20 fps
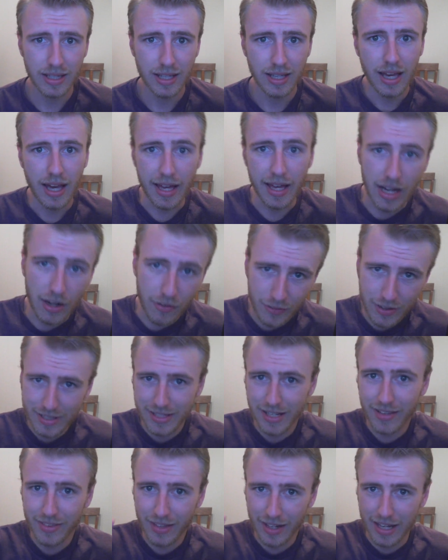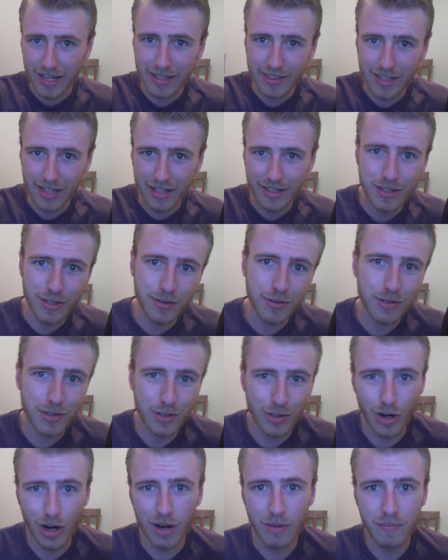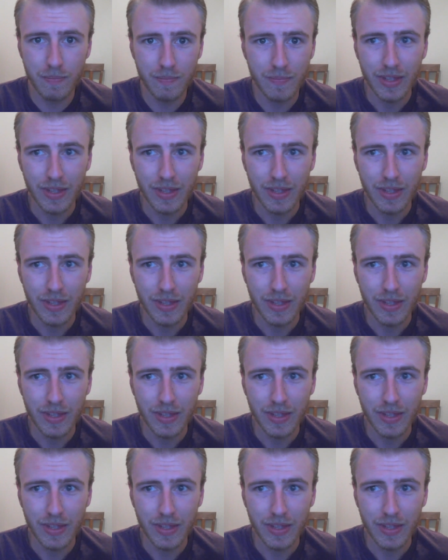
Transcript: And every day that I hit that snooze alarm,